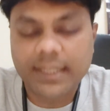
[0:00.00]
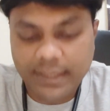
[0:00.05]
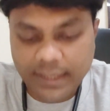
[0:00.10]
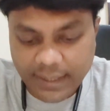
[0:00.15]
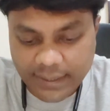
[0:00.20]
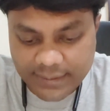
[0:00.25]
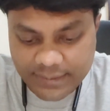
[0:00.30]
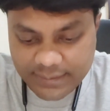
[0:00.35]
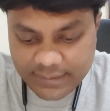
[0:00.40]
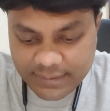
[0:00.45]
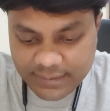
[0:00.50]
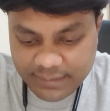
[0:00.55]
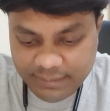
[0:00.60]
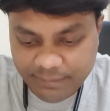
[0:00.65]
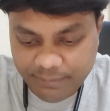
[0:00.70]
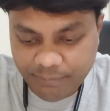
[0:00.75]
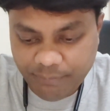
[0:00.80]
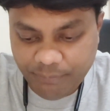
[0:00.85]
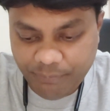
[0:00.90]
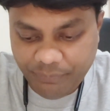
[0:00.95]
That is
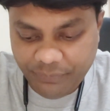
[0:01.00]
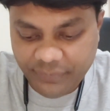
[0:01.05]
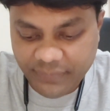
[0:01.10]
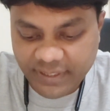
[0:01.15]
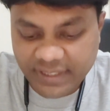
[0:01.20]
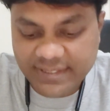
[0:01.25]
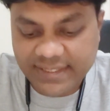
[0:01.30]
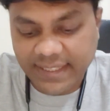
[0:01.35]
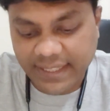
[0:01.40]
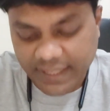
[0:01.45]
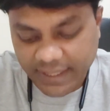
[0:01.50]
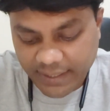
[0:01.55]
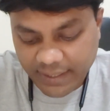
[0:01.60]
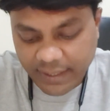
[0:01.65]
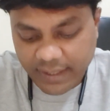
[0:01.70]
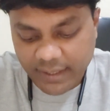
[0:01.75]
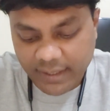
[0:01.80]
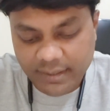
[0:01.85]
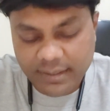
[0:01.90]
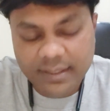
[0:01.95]
the second
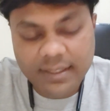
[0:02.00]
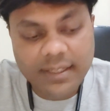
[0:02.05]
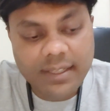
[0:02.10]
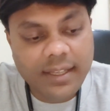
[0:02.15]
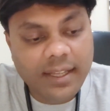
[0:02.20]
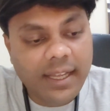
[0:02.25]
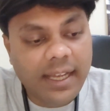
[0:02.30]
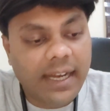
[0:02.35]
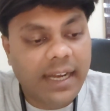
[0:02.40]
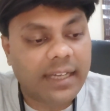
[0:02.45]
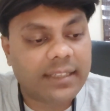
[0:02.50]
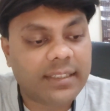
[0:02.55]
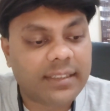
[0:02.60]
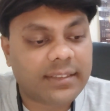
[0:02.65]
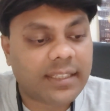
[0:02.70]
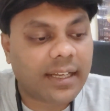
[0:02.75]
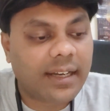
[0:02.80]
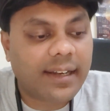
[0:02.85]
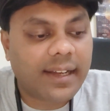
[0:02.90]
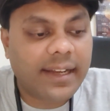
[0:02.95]
heading. And the
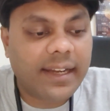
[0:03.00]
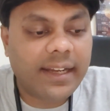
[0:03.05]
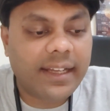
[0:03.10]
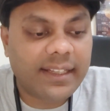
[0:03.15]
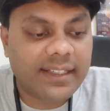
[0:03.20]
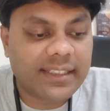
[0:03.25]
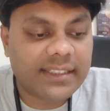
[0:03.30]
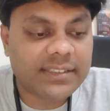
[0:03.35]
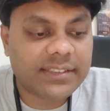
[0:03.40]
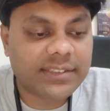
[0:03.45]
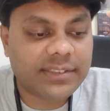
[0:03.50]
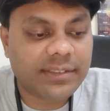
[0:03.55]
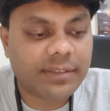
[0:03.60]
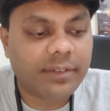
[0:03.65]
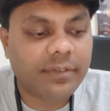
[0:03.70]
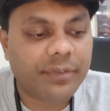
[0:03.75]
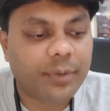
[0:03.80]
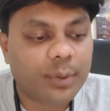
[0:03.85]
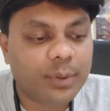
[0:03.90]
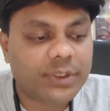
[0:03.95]
third heading is
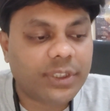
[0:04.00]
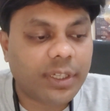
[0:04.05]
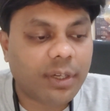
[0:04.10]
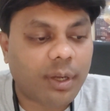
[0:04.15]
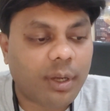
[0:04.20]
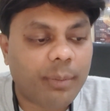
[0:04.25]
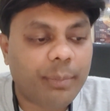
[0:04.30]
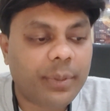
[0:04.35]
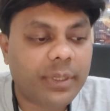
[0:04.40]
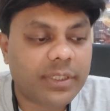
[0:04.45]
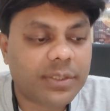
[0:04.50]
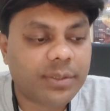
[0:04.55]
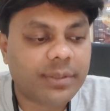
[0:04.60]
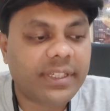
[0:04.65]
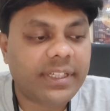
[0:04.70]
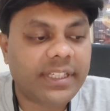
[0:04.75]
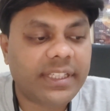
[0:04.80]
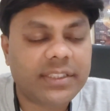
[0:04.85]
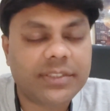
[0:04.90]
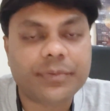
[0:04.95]
future
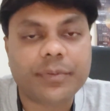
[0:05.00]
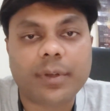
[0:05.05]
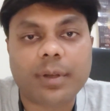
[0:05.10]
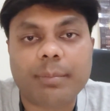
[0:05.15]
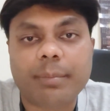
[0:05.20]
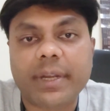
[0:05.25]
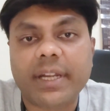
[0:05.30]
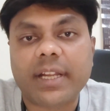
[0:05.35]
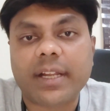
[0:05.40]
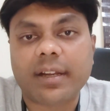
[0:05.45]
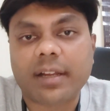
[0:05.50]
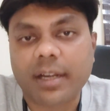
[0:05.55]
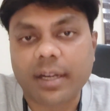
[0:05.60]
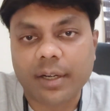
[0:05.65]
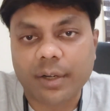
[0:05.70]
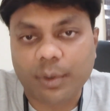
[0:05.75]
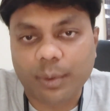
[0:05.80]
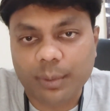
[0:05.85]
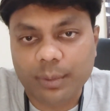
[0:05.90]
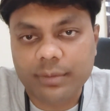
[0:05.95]
opportunities for better
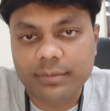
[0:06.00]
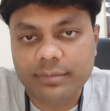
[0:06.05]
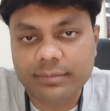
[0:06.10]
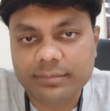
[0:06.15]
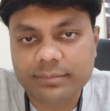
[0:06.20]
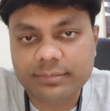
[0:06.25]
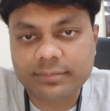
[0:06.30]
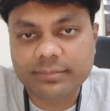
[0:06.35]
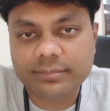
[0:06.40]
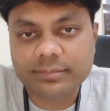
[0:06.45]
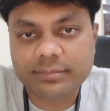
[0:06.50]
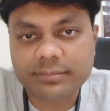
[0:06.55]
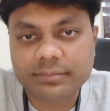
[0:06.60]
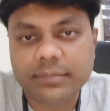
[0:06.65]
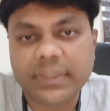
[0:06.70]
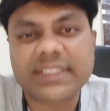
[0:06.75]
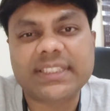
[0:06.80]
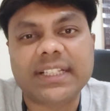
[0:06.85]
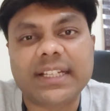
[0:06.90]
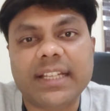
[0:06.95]
control.
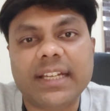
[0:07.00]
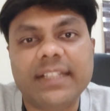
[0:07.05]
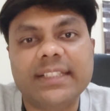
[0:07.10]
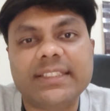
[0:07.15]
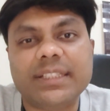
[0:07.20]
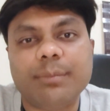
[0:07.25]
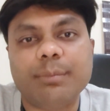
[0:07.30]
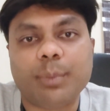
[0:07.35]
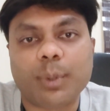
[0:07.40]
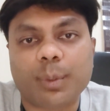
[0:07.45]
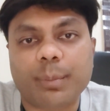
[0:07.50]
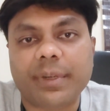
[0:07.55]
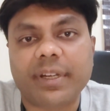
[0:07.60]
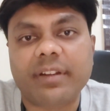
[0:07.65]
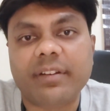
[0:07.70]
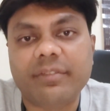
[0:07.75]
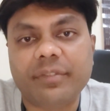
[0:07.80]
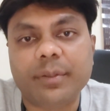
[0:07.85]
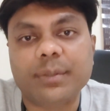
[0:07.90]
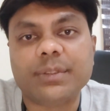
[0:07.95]
Basically, it's
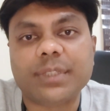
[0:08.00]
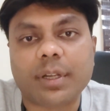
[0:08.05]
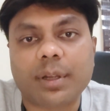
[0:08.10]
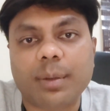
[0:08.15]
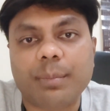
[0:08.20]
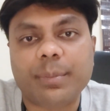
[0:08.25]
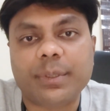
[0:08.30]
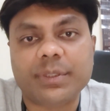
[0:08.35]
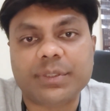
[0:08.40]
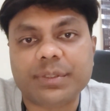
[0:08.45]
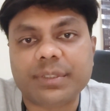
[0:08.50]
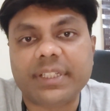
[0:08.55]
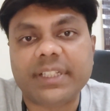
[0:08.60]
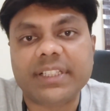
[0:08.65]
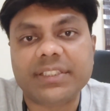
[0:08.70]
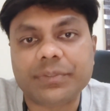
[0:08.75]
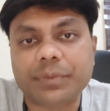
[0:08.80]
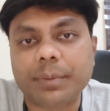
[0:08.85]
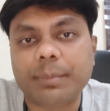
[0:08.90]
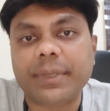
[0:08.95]
improvement. Future
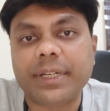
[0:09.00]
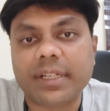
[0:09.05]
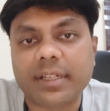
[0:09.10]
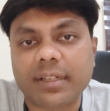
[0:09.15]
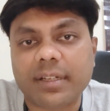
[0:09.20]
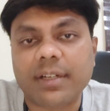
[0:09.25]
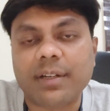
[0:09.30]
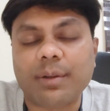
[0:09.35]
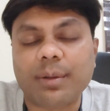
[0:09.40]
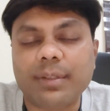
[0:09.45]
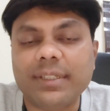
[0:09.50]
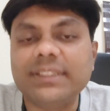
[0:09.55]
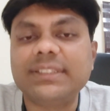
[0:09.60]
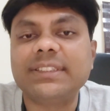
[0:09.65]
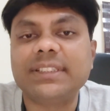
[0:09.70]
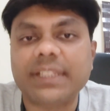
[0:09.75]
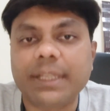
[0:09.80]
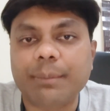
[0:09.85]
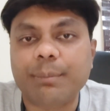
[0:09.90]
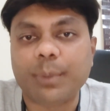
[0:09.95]
opportunities for better control
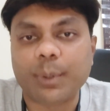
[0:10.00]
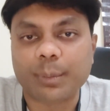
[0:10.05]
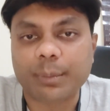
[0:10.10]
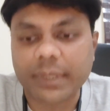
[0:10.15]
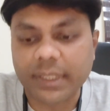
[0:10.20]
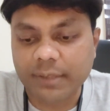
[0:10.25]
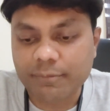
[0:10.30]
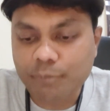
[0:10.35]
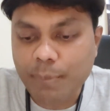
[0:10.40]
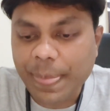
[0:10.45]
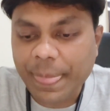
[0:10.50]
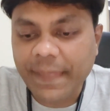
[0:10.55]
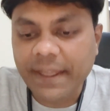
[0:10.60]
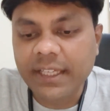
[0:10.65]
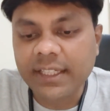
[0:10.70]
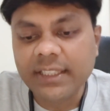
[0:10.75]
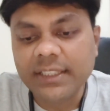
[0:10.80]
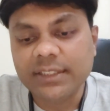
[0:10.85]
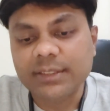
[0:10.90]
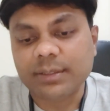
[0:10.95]
is improvement.
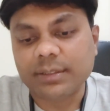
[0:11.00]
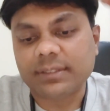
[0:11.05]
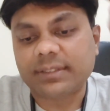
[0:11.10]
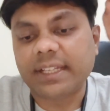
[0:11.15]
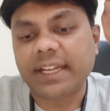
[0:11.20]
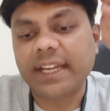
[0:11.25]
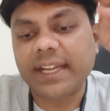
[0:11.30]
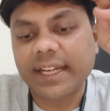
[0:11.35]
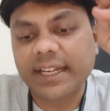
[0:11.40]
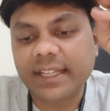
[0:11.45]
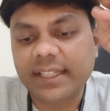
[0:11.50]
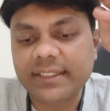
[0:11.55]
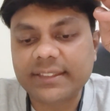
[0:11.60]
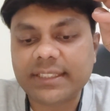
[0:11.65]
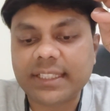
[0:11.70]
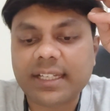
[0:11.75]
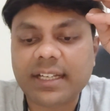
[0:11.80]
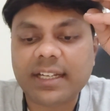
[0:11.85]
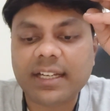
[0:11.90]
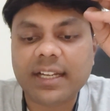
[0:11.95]
So, 3
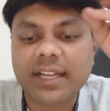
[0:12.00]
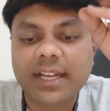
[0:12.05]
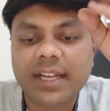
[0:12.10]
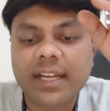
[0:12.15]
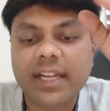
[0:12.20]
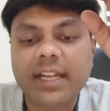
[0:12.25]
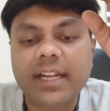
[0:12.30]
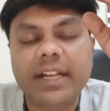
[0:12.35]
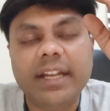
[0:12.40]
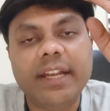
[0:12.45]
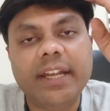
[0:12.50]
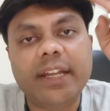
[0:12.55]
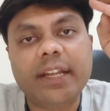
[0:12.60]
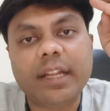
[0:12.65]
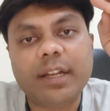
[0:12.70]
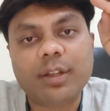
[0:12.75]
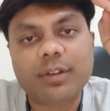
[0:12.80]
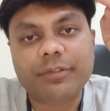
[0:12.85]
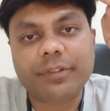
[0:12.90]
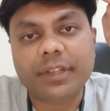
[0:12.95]
headings are
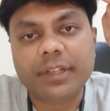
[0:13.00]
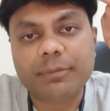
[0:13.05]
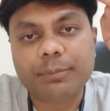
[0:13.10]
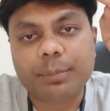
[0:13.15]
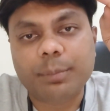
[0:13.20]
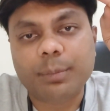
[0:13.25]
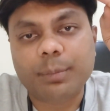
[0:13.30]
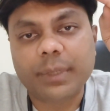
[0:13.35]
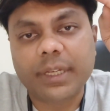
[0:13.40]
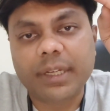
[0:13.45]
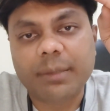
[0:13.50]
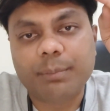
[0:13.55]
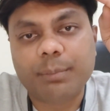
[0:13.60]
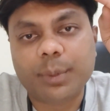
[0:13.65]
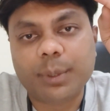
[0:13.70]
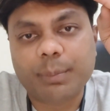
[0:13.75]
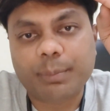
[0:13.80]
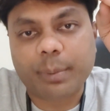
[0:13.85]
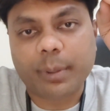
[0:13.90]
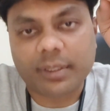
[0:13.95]
detail of
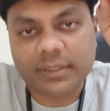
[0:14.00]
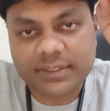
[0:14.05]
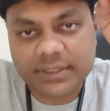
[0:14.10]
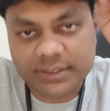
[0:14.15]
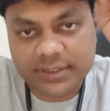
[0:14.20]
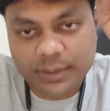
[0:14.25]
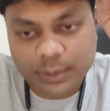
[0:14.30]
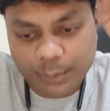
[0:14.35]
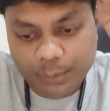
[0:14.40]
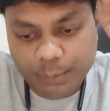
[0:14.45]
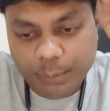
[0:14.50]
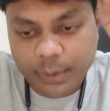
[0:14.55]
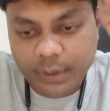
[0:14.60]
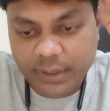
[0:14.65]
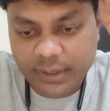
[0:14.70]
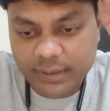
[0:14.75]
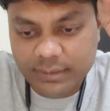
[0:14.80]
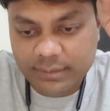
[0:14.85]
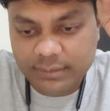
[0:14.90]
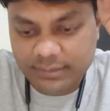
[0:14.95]
input process
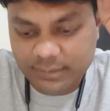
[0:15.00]
output.